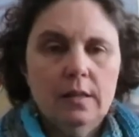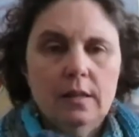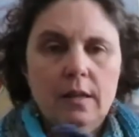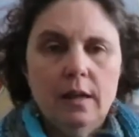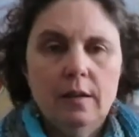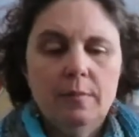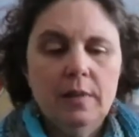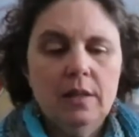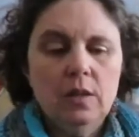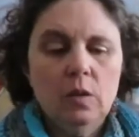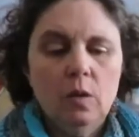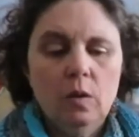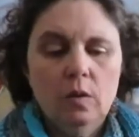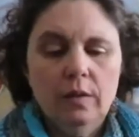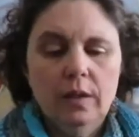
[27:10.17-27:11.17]
I've been
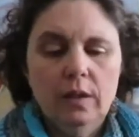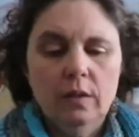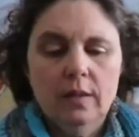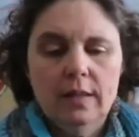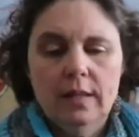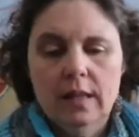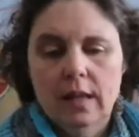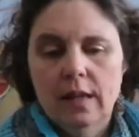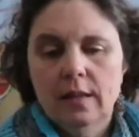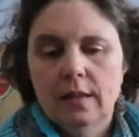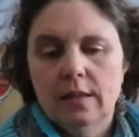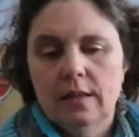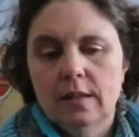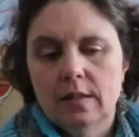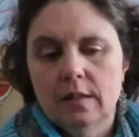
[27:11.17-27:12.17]
told that you can take
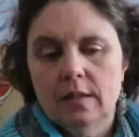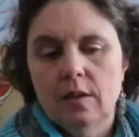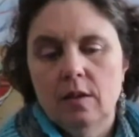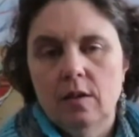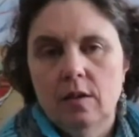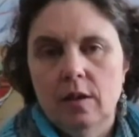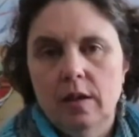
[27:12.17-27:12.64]
this yarn